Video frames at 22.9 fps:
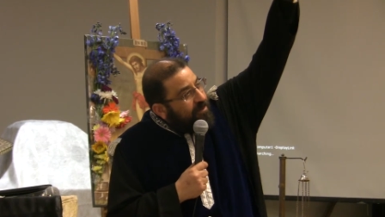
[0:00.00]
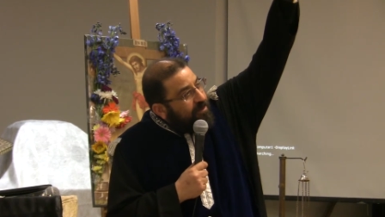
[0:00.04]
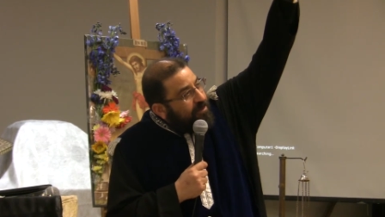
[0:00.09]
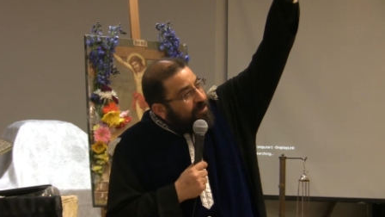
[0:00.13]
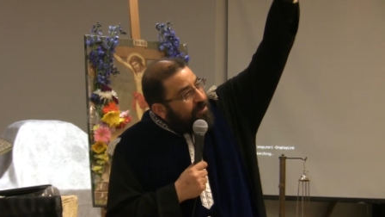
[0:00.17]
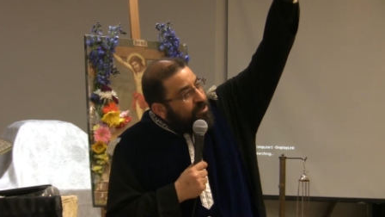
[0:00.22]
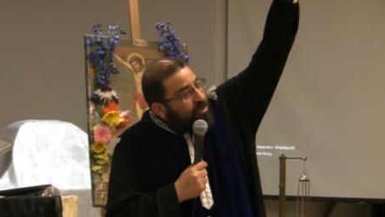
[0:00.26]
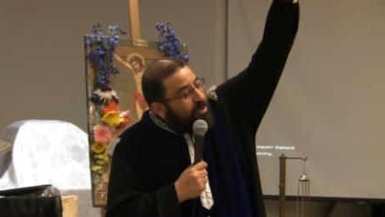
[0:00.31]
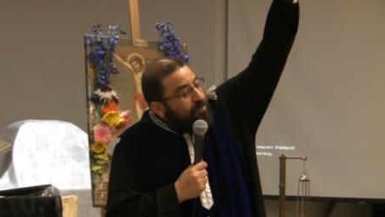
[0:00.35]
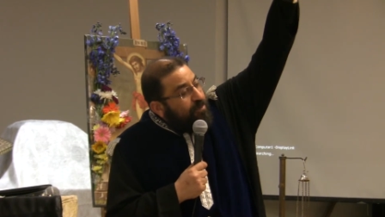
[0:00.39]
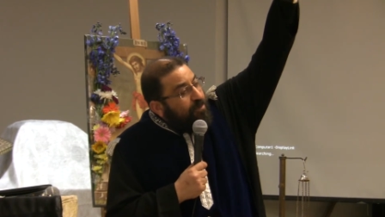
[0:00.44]

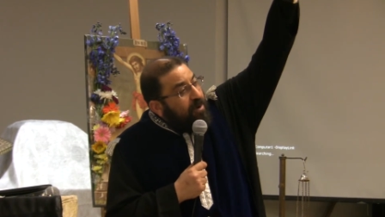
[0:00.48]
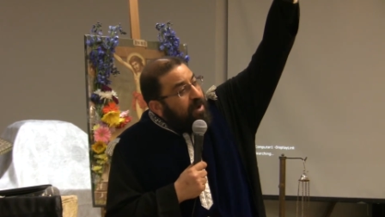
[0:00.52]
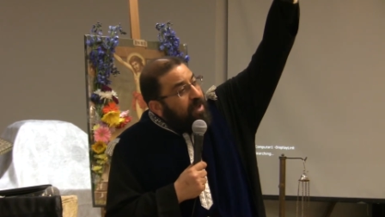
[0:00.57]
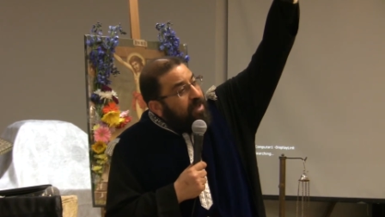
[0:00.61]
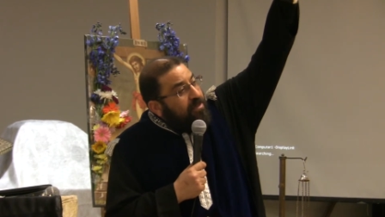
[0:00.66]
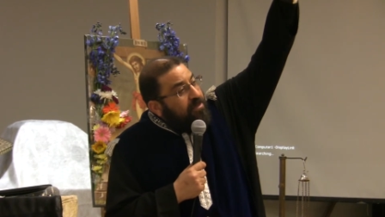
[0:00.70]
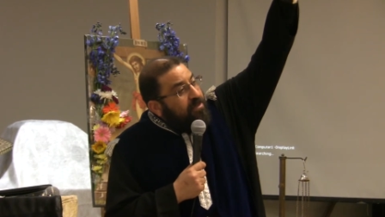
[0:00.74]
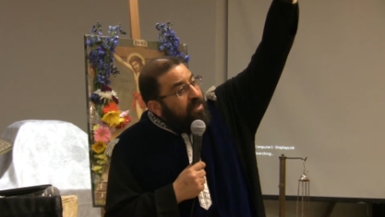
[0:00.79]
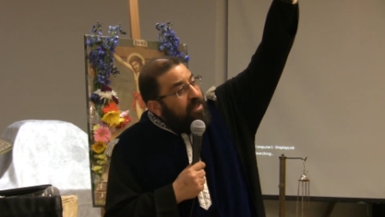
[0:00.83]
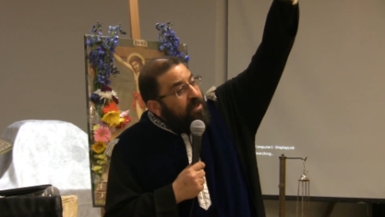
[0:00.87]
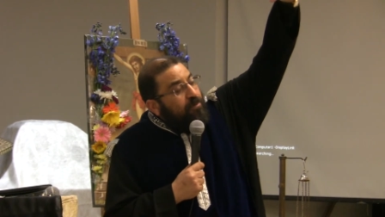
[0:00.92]

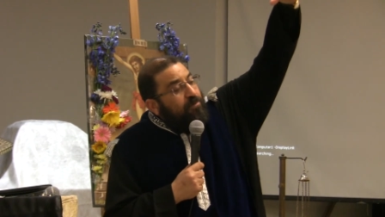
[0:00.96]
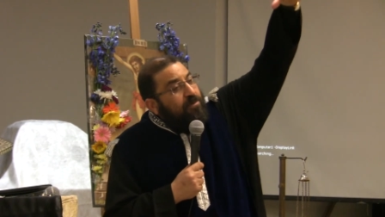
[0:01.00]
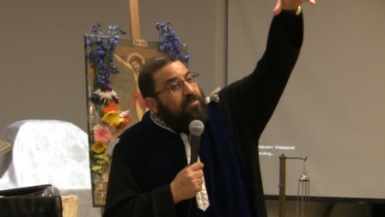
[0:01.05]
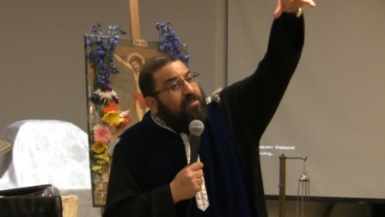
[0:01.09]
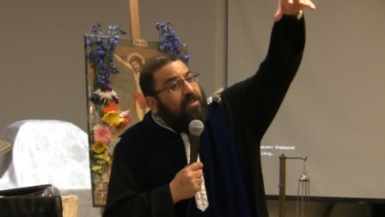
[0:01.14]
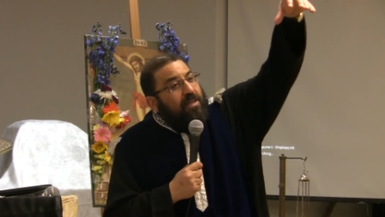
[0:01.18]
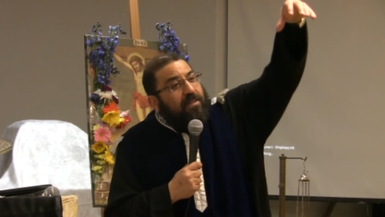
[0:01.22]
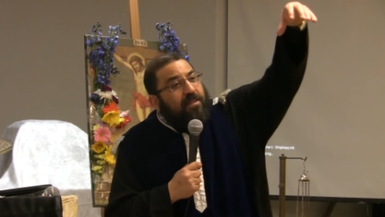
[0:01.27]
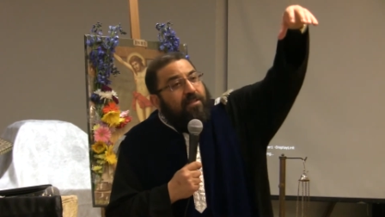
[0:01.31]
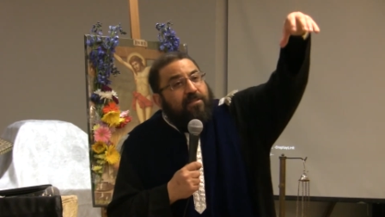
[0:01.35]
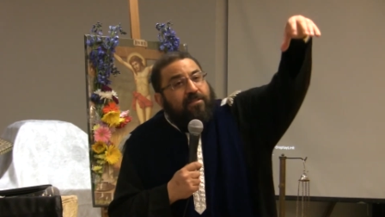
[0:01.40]
Surprisingly, you
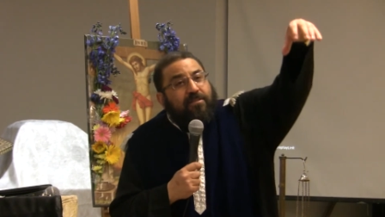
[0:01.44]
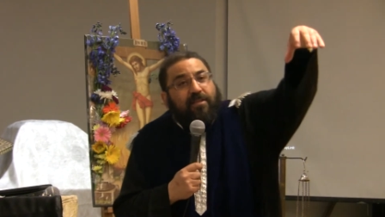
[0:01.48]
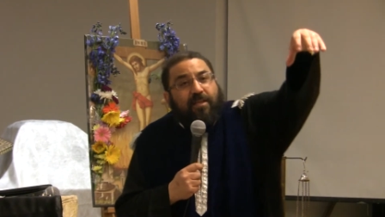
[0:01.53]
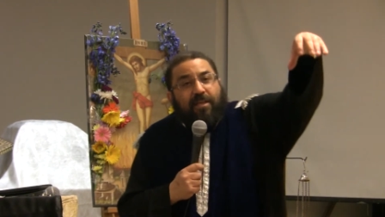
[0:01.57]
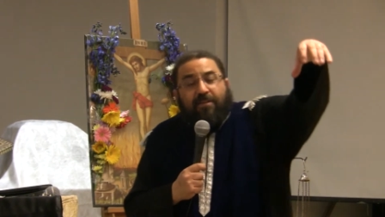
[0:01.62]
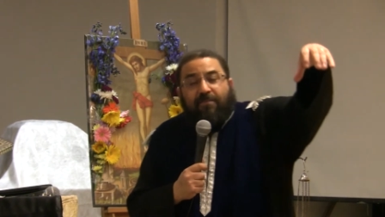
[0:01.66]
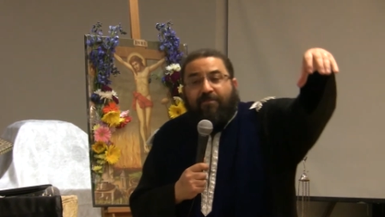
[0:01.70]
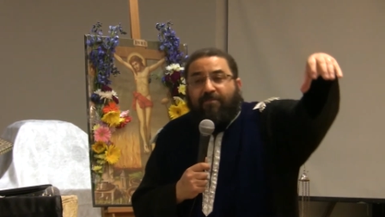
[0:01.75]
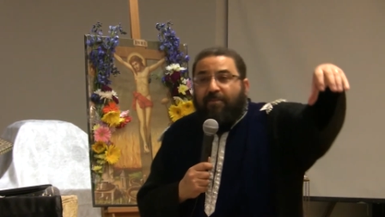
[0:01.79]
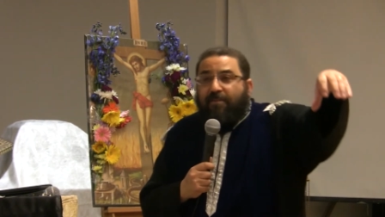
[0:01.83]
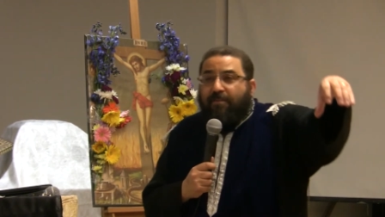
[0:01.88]
see the
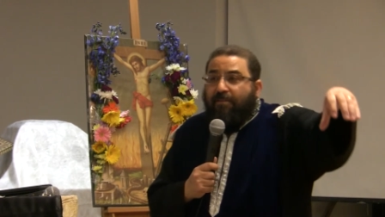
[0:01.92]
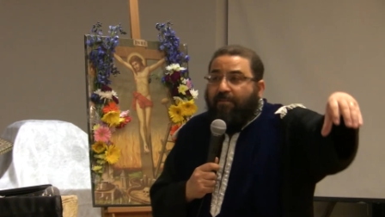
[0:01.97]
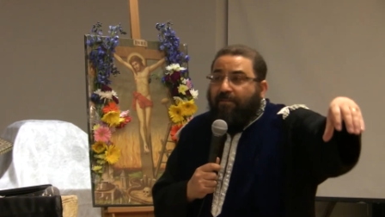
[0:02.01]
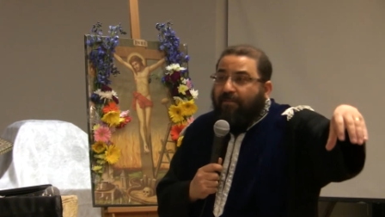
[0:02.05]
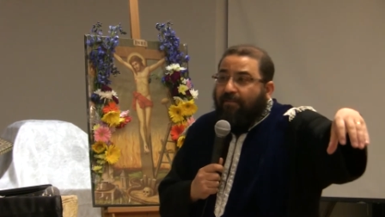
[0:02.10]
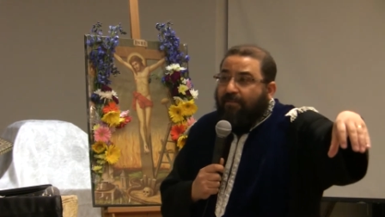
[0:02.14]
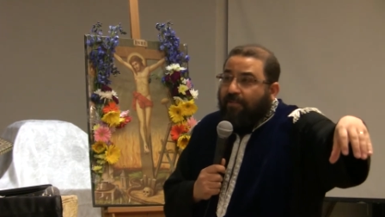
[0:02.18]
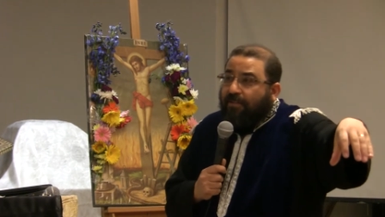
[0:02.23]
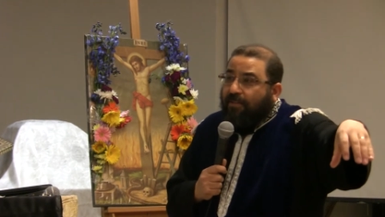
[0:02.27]
Savior